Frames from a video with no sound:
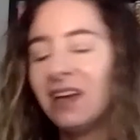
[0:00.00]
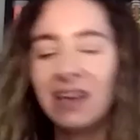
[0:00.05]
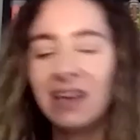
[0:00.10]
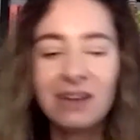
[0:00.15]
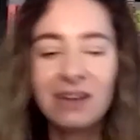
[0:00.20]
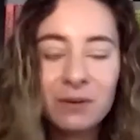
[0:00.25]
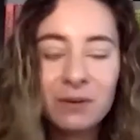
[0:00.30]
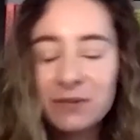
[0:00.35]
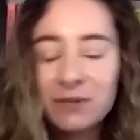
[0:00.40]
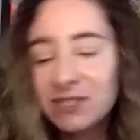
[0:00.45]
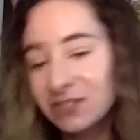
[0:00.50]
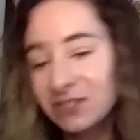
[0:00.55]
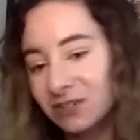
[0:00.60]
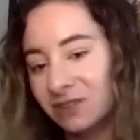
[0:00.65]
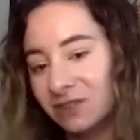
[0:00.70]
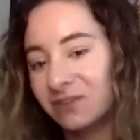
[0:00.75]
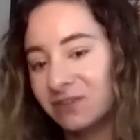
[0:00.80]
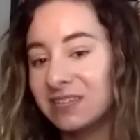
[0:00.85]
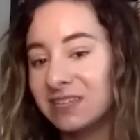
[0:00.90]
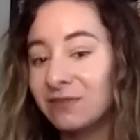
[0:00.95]
Everyone's
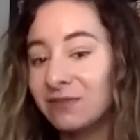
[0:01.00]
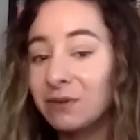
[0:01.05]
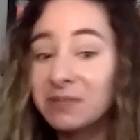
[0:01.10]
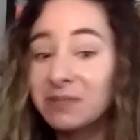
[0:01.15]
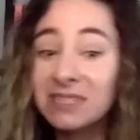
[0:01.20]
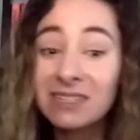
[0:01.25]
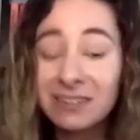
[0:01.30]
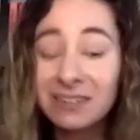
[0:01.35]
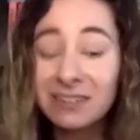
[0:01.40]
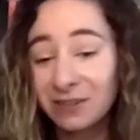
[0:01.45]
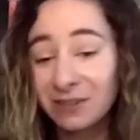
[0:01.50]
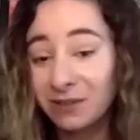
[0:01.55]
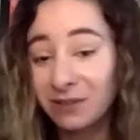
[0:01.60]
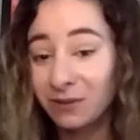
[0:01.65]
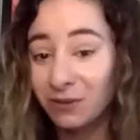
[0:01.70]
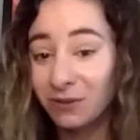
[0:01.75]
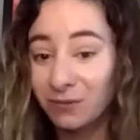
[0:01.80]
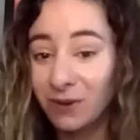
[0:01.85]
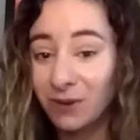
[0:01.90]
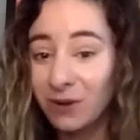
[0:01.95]
nervous, everyone's clearing their
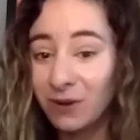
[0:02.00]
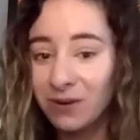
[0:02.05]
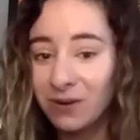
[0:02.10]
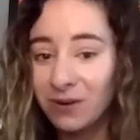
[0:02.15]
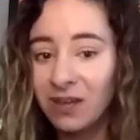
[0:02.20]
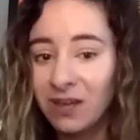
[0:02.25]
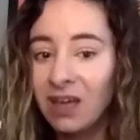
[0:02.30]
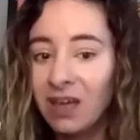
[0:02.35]
throat.